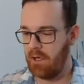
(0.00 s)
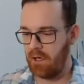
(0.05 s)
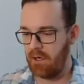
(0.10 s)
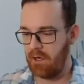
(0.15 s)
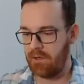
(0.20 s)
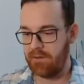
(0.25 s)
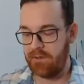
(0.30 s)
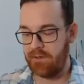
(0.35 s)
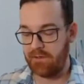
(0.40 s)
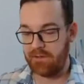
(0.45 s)

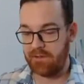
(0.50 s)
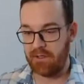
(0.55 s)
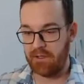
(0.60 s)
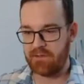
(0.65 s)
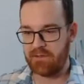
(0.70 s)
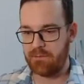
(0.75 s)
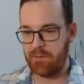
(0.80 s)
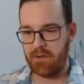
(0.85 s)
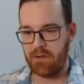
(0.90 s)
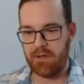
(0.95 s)
uh,
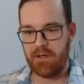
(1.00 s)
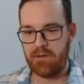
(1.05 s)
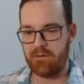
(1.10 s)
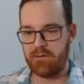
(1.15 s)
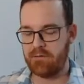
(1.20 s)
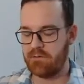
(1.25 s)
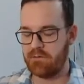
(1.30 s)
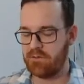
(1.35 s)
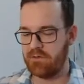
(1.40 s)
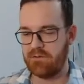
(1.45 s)
details about
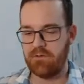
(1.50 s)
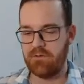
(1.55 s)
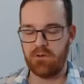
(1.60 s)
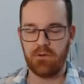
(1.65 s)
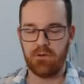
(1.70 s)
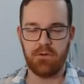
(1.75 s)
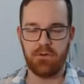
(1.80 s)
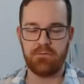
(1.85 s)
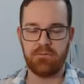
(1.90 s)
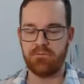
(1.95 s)
it just you
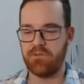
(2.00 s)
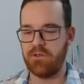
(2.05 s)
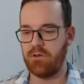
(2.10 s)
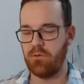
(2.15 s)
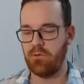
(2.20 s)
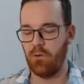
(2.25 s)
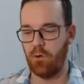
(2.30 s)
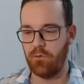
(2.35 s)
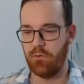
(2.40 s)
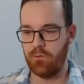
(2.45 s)
know
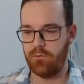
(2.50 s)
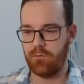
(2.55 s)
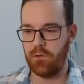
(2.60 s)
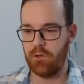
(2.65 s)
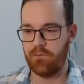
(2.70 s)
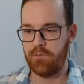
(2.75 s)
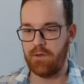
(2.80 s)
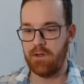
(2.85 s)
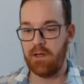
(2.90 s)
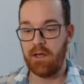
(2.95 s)
general
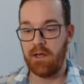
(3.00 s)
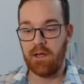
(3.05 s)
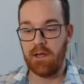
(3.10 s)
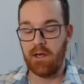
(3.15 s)
overview of it